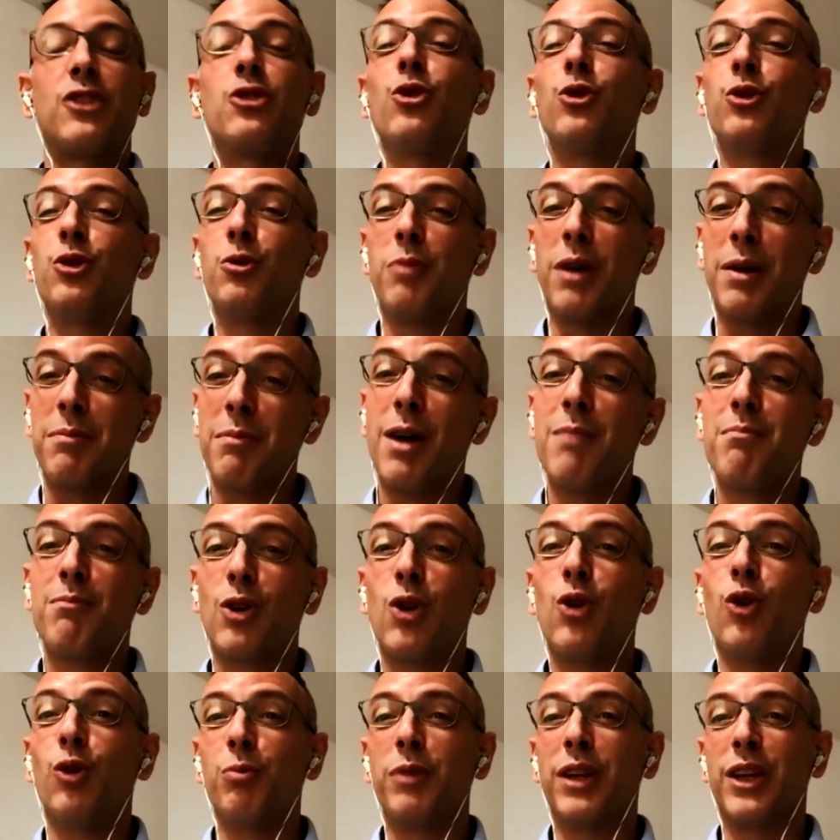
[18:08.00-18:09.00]
told you, my mom
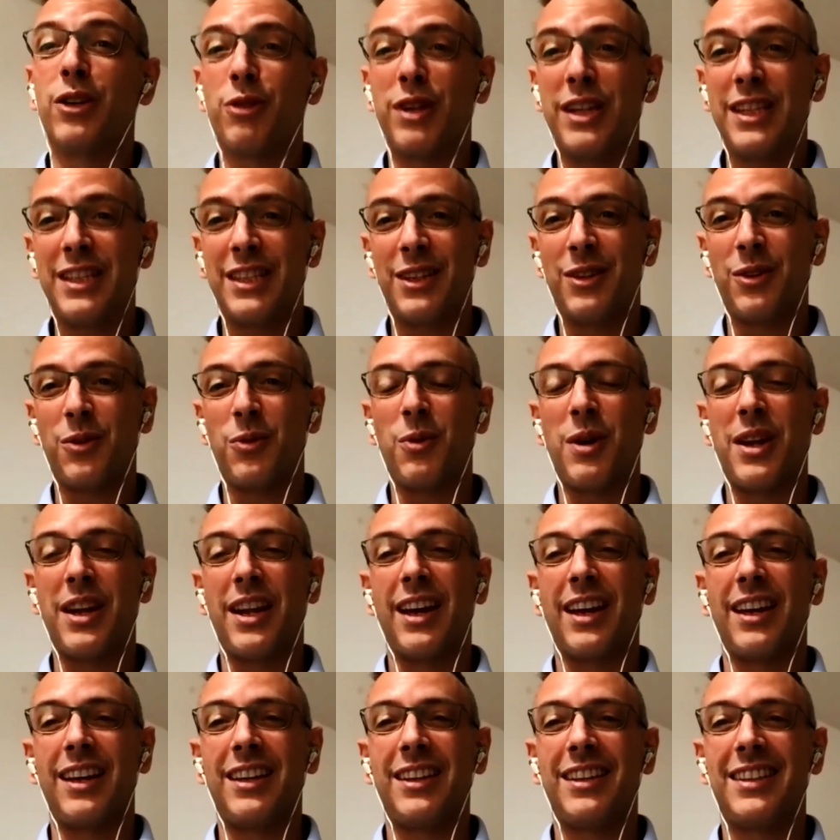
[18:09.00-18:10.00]
called me crazy when
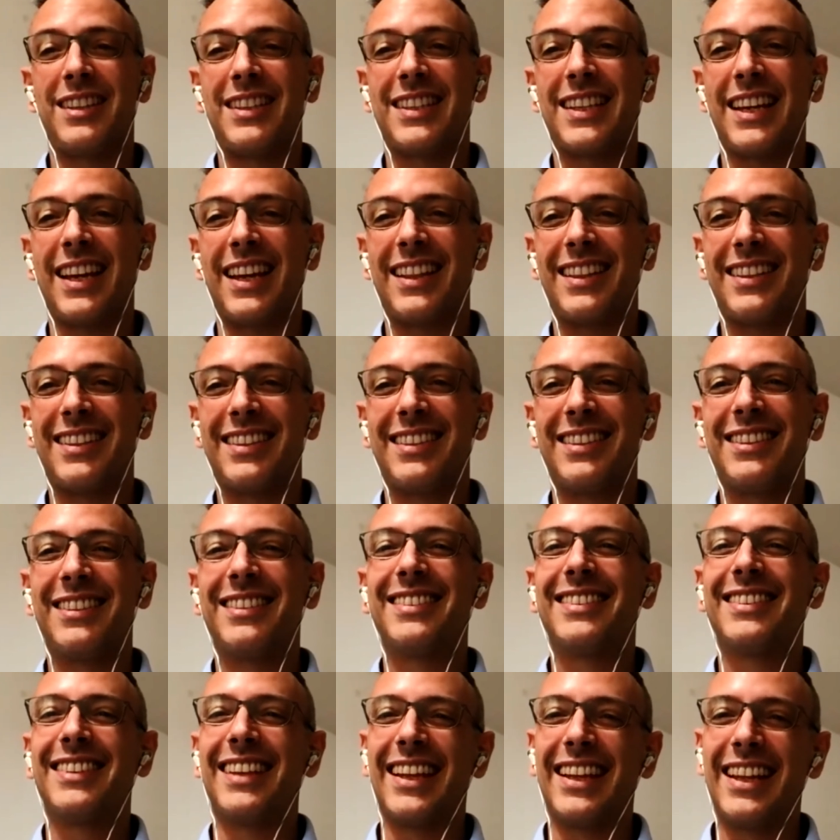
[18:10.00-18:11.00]
I said
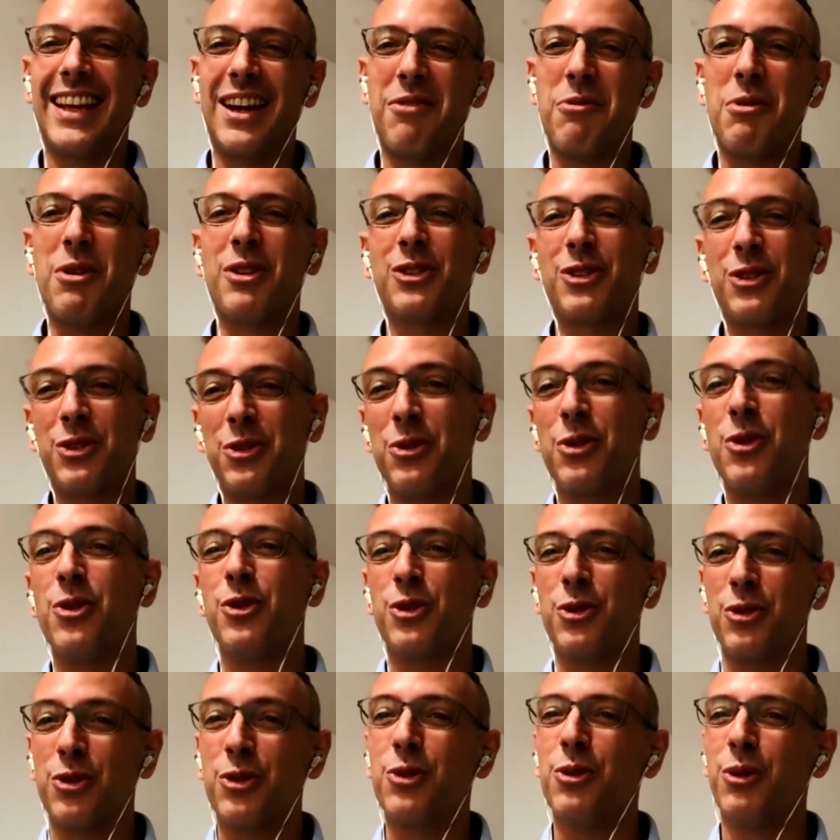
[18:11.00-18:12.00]
that I wanted to go
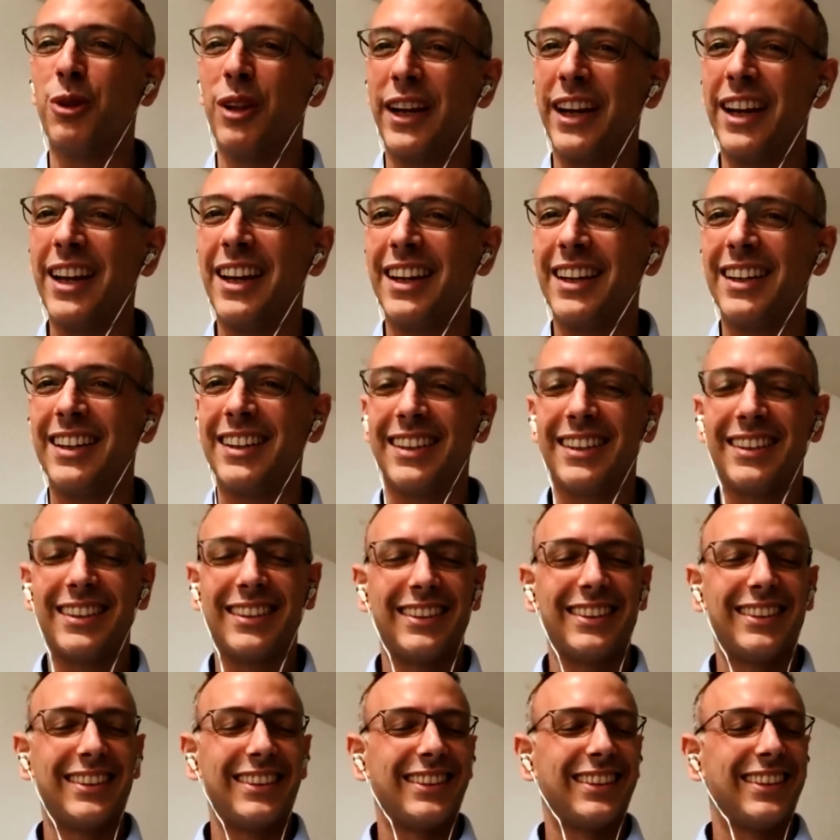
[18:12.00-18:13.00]
to school again.
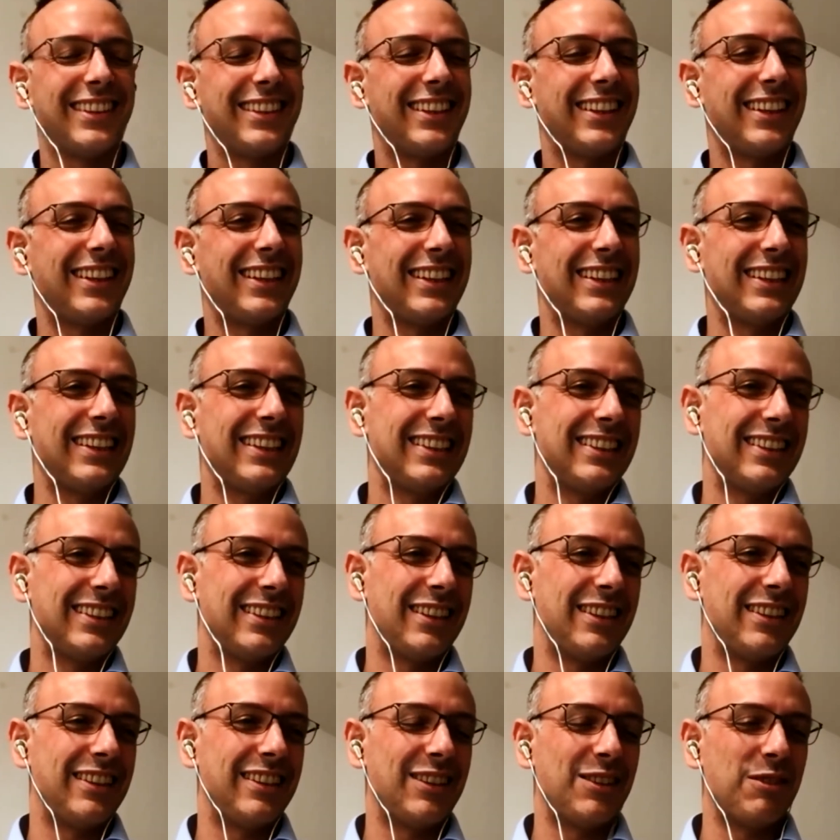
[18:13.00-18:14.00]

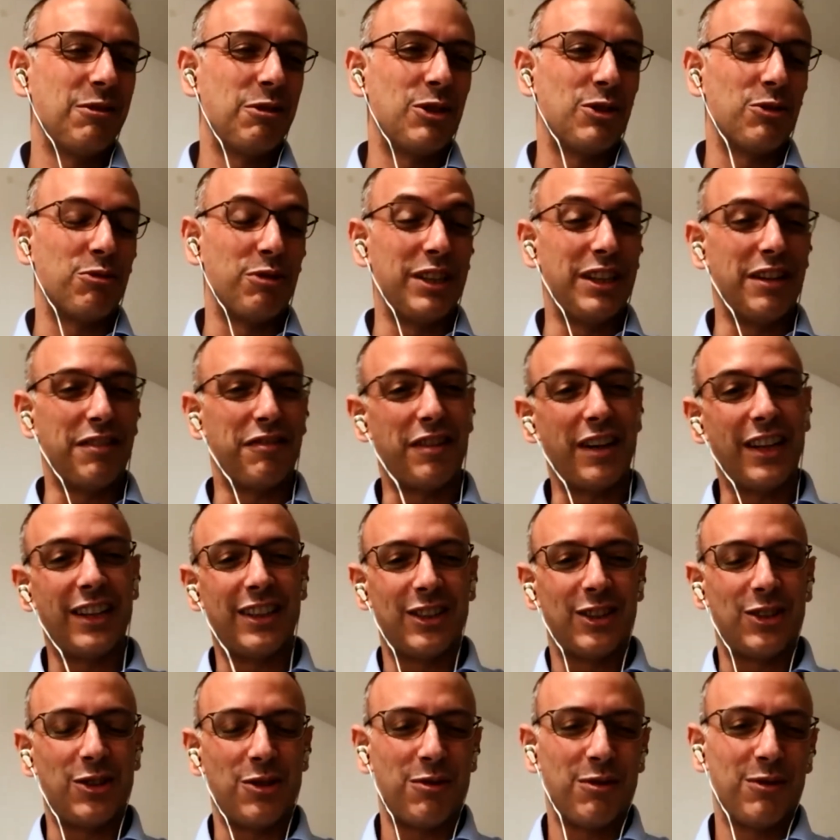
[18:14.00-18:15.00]
I was already a
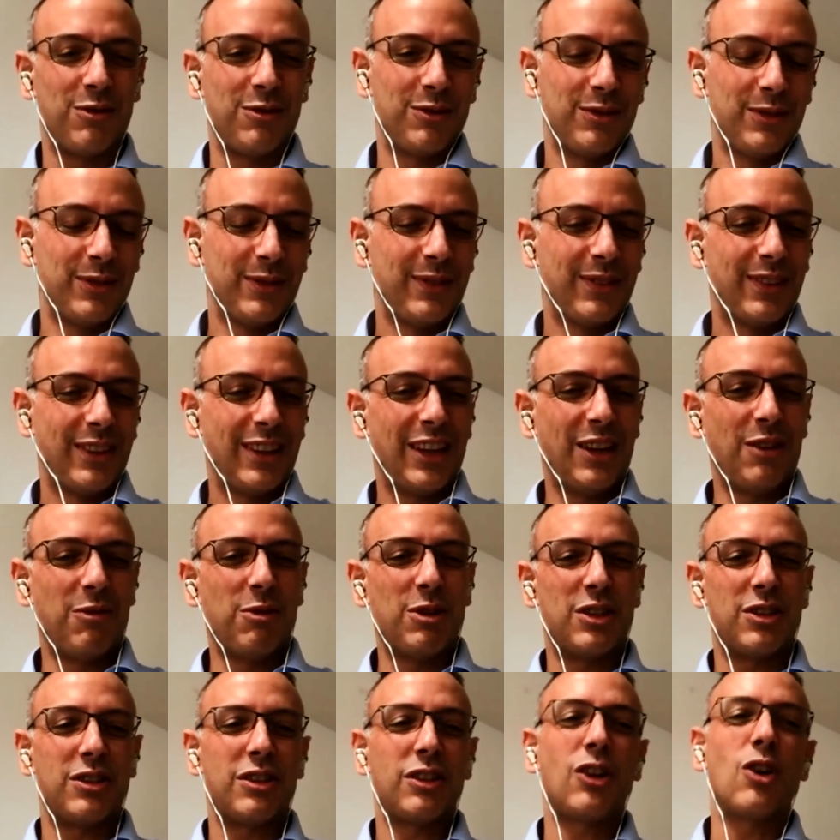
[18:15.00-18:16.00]
father, so it
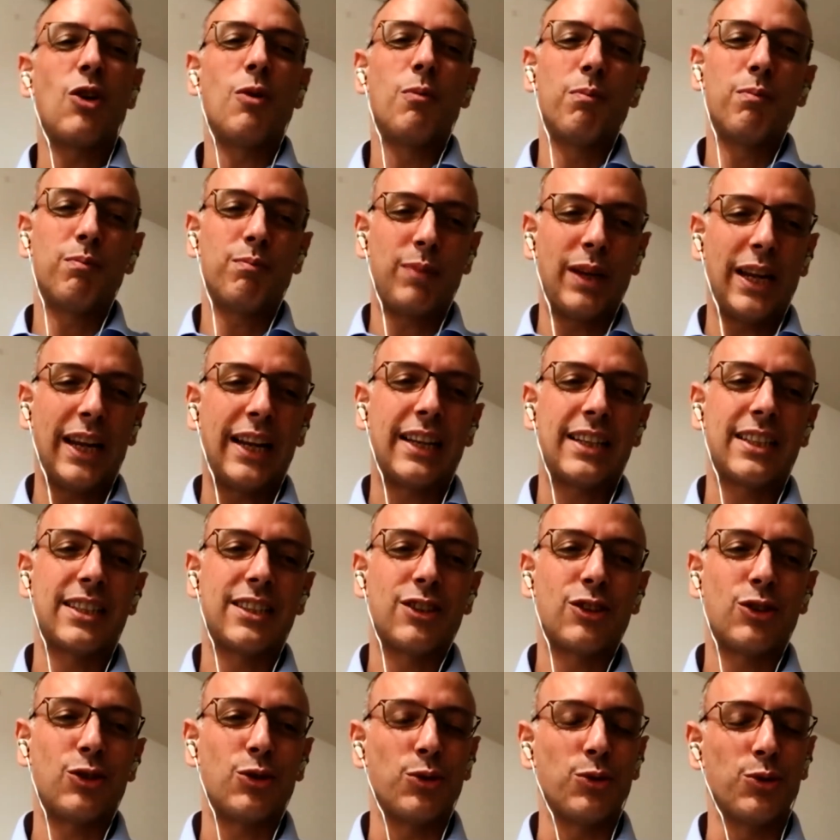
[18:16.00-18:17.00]
was
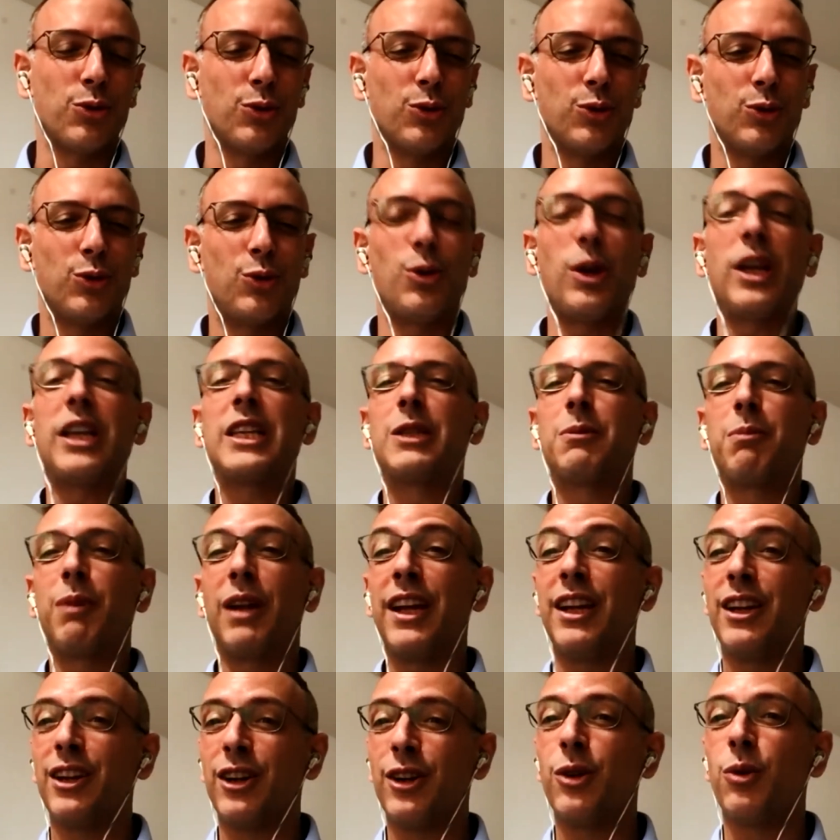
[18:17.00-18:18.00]
complex to
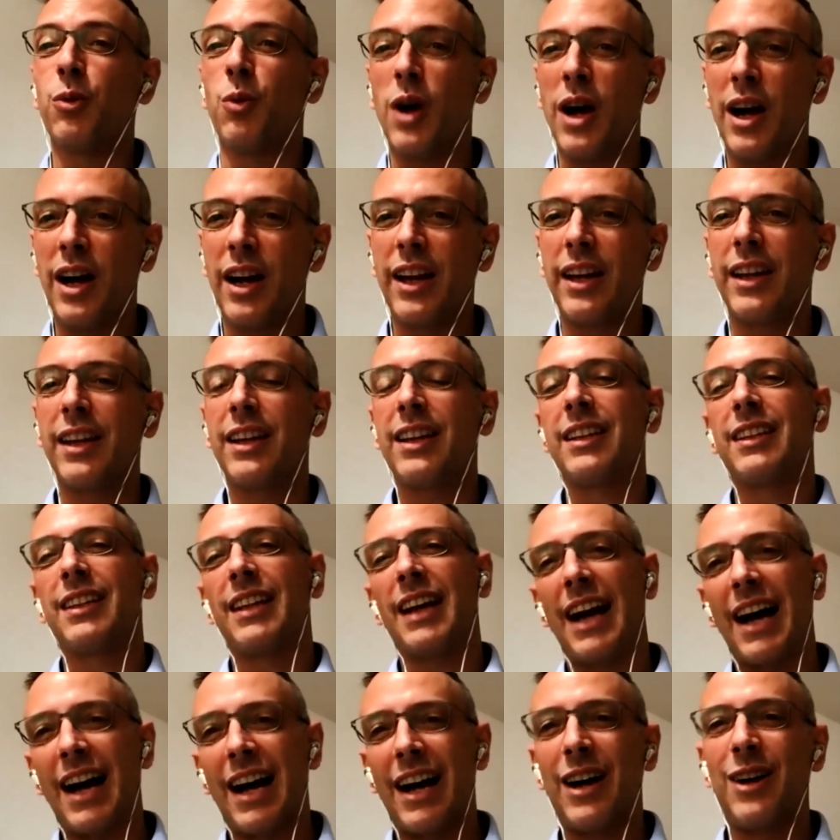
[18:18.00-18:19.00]
explain her why and
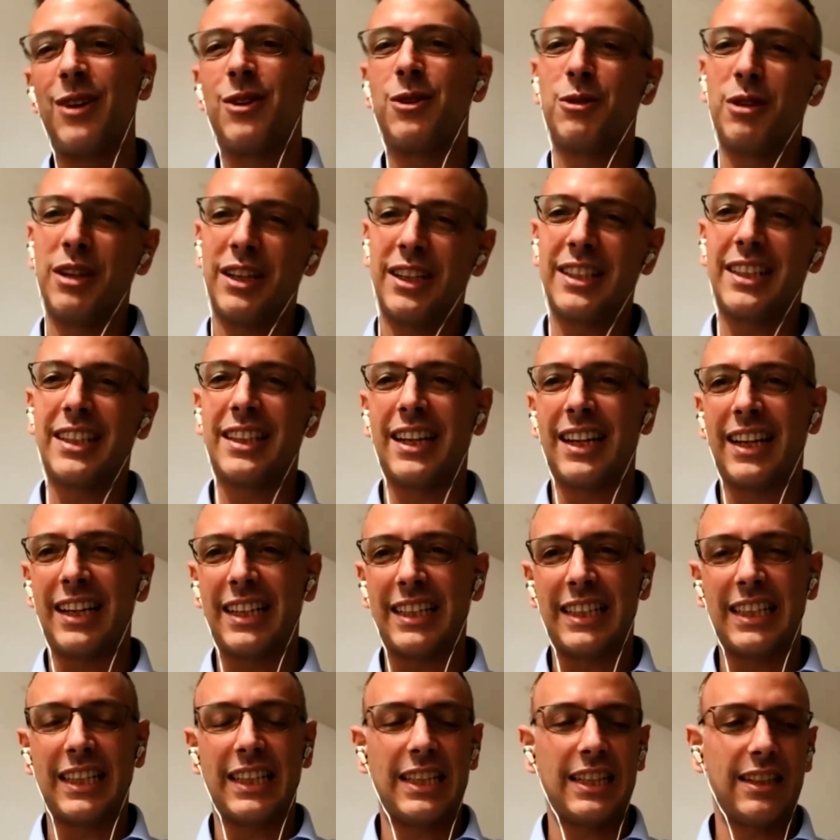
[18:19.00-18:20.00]
how, etc.,
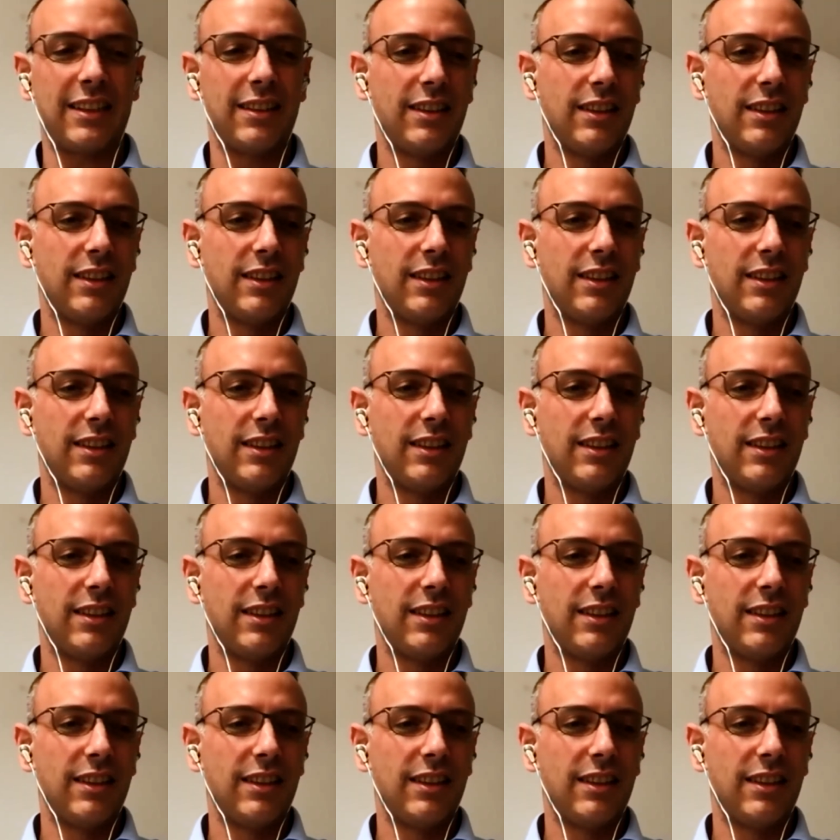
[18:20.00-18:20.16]
etc.